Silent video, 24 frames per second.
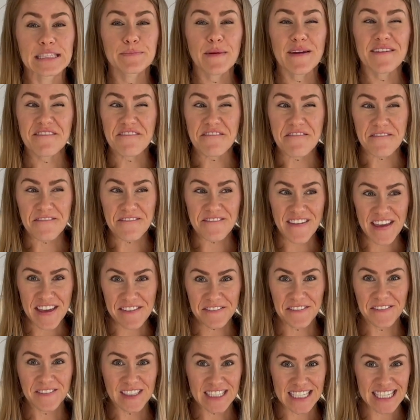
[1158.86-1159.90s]
been
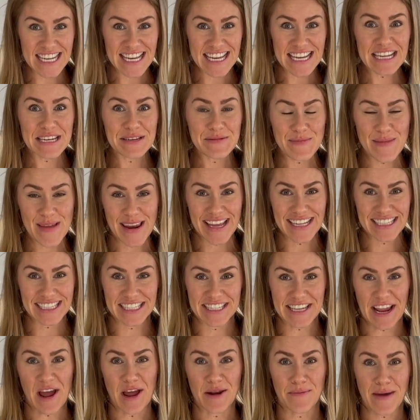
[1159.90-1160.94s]
15 minutes
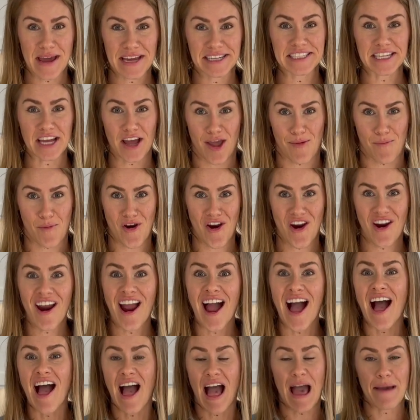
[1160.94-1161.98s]
on my timer.
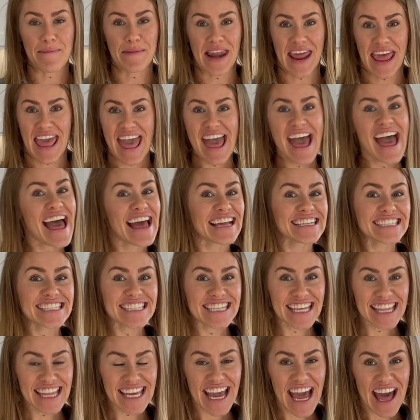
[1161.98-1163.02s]
I'm gonna head
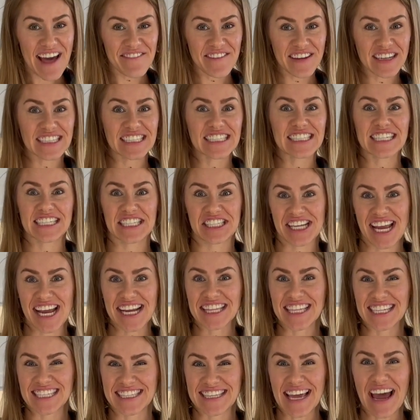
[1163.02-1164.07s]
to the oven to check
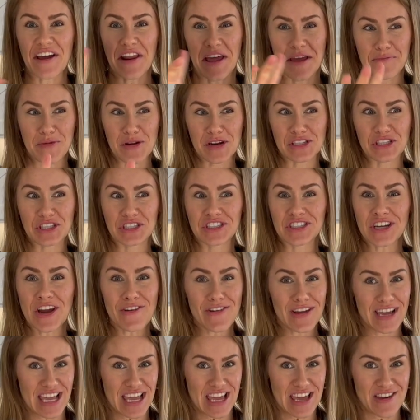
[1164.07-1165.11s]
these out. I'm gonna show
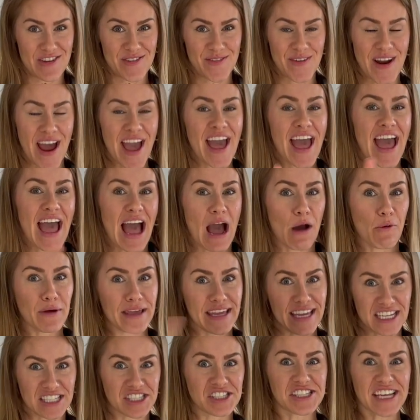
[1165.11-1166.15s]
you how we
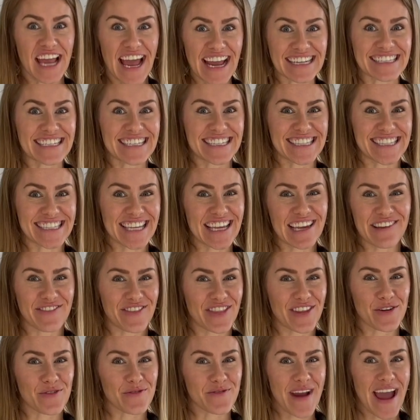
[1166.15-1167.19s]
can check to see if
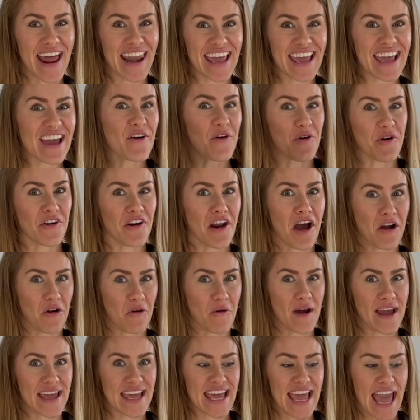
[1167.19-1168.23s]
they're ready or not
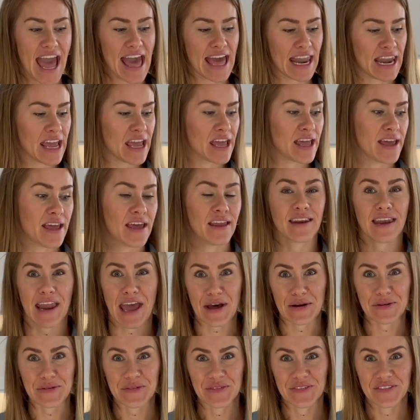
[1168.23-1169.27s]
quite yet.
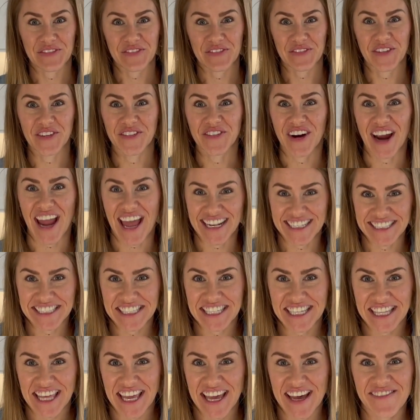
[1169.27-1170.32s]
Now, when we're heading
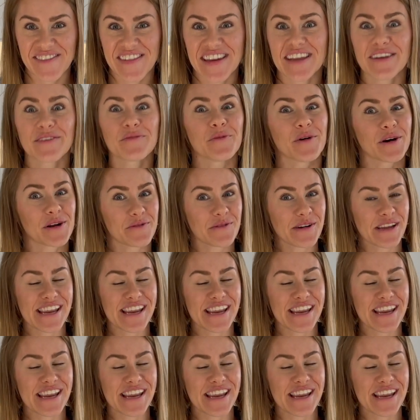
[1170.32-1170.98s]
to the oven, what do we